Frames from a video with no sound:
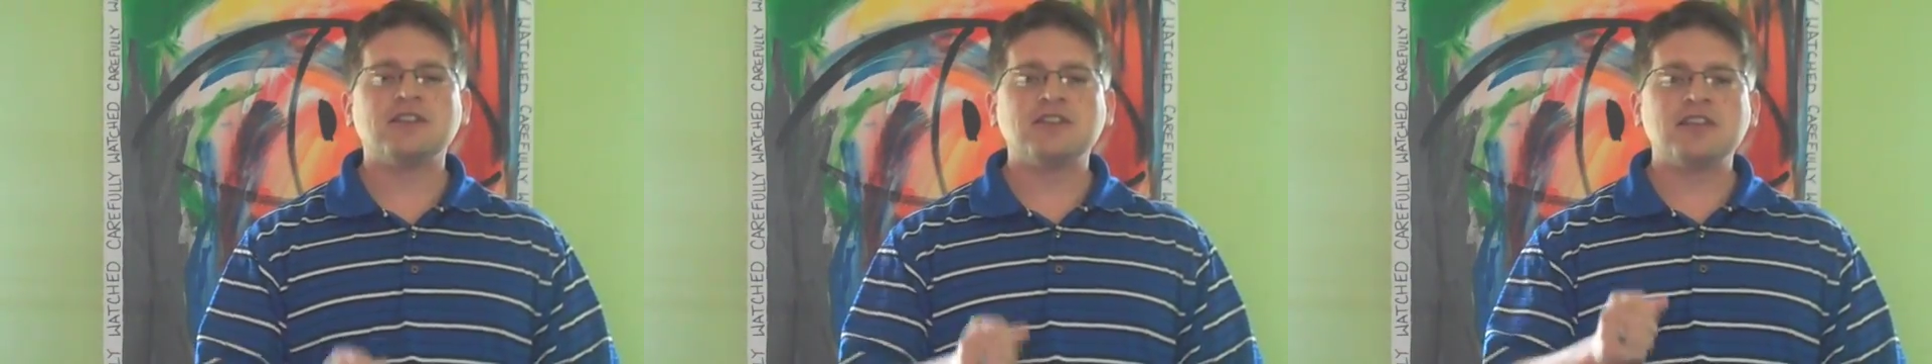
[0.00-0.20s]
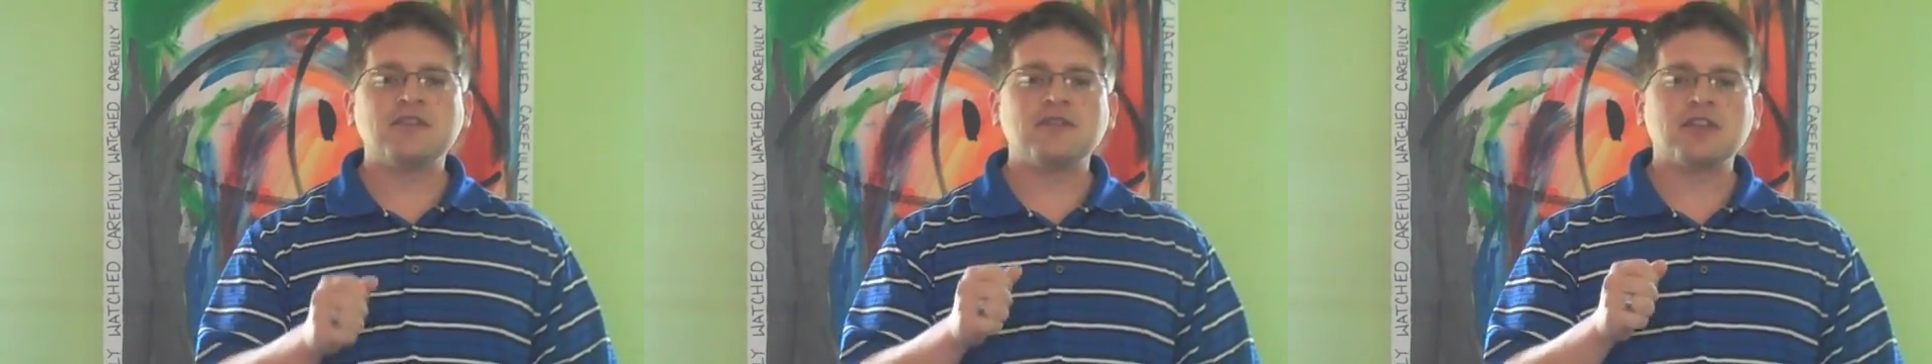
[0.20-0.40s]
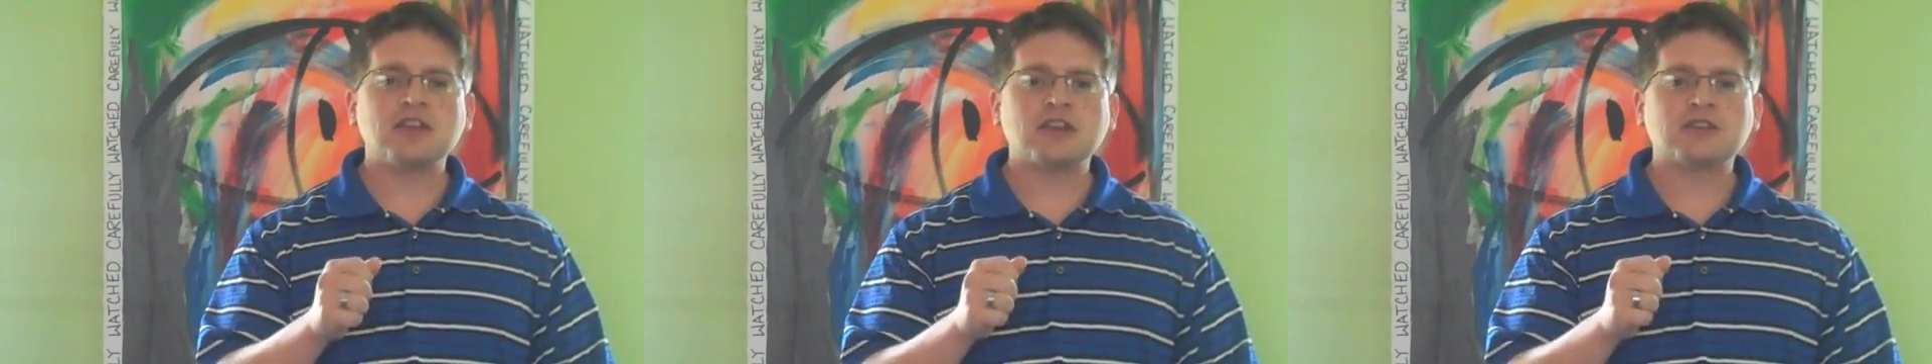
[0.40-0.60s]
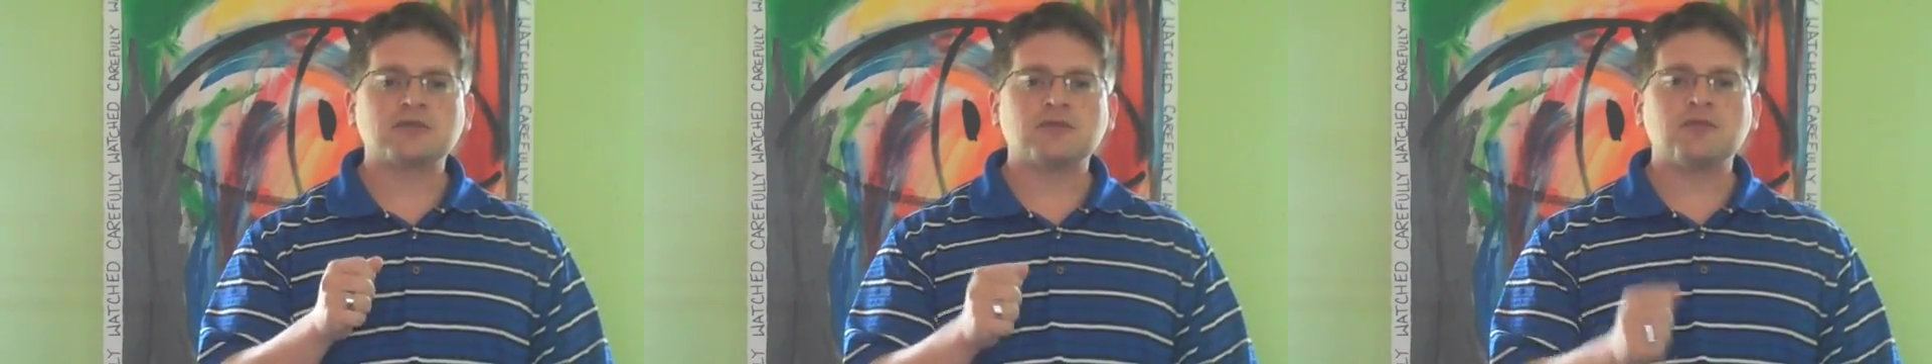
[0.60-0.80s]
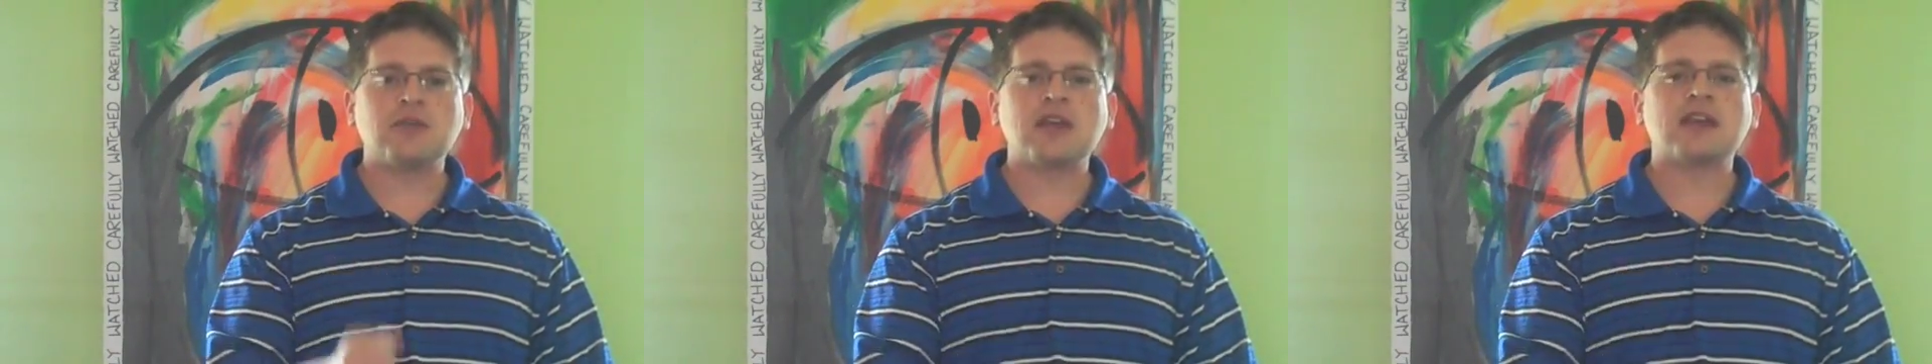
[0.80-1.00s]
giving
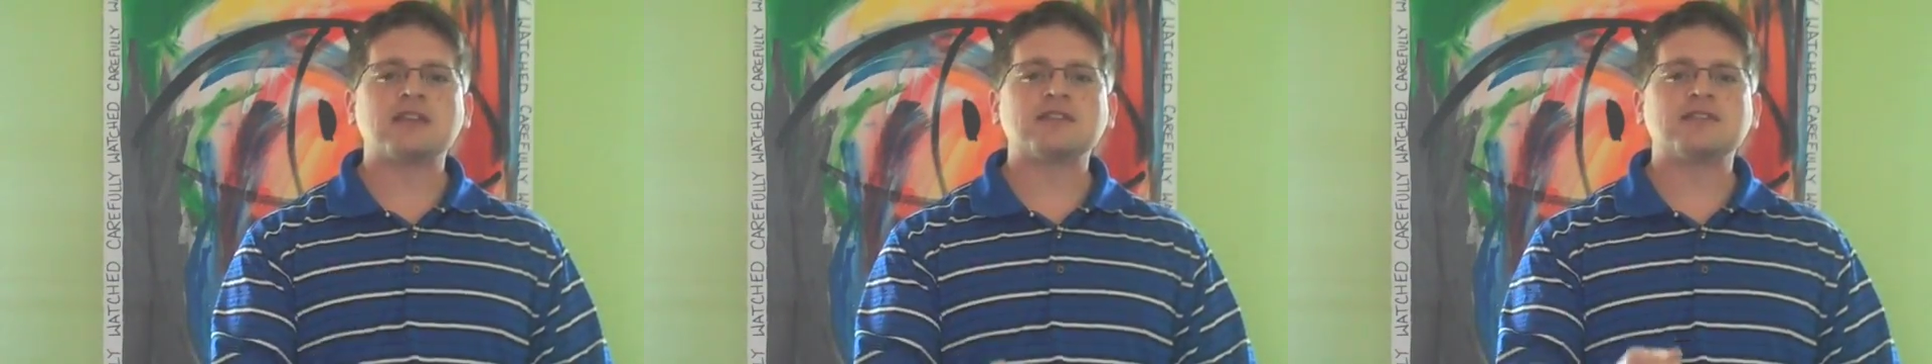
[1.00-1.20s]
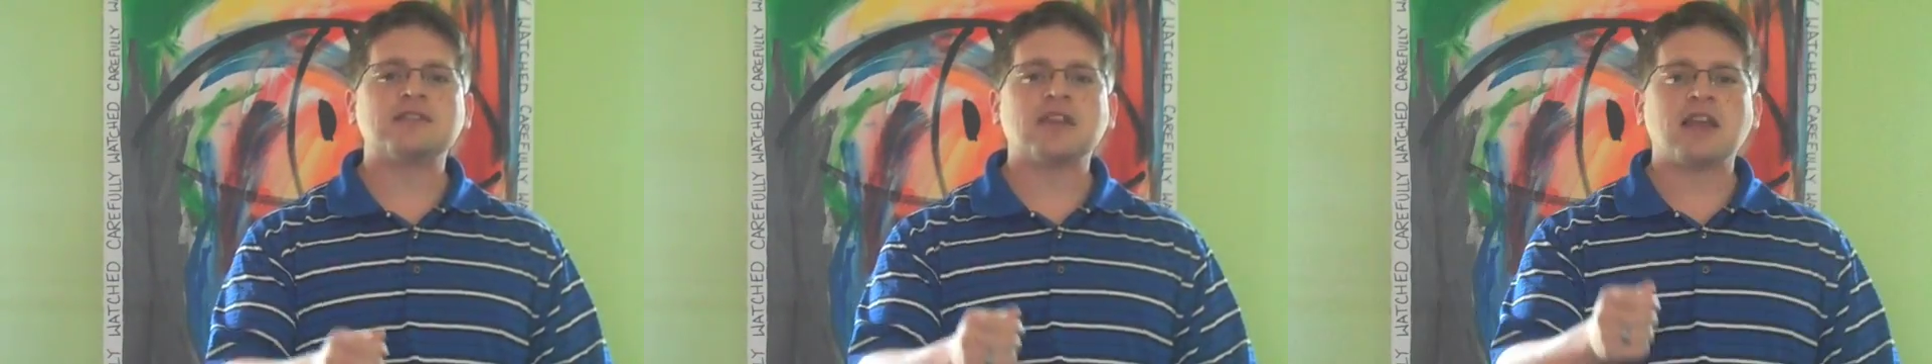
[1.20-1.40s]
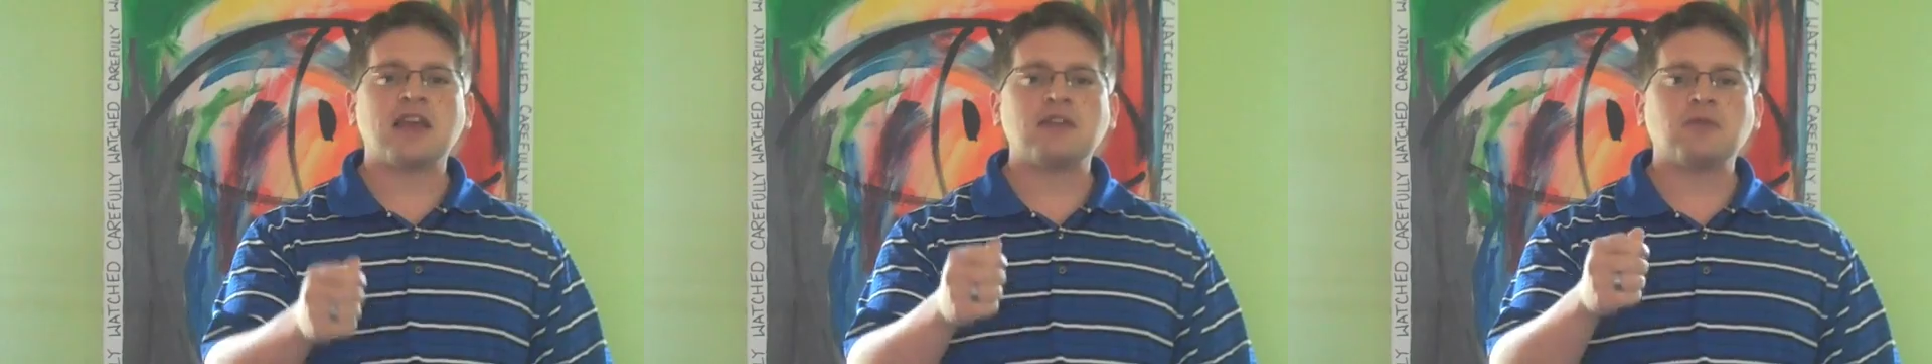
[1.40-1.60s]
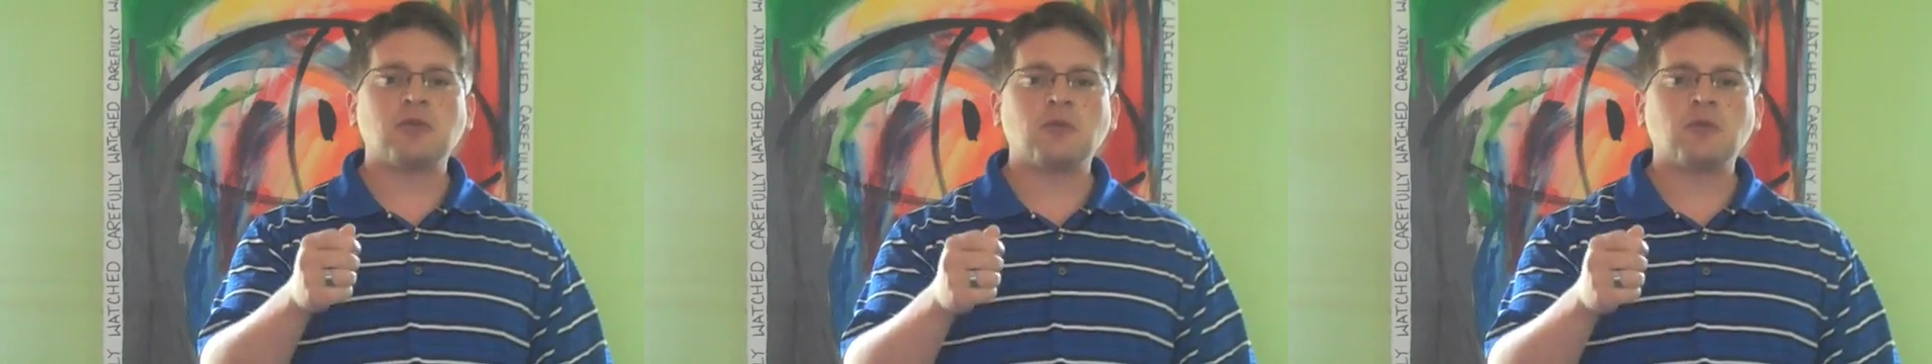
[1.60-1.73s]
us rest and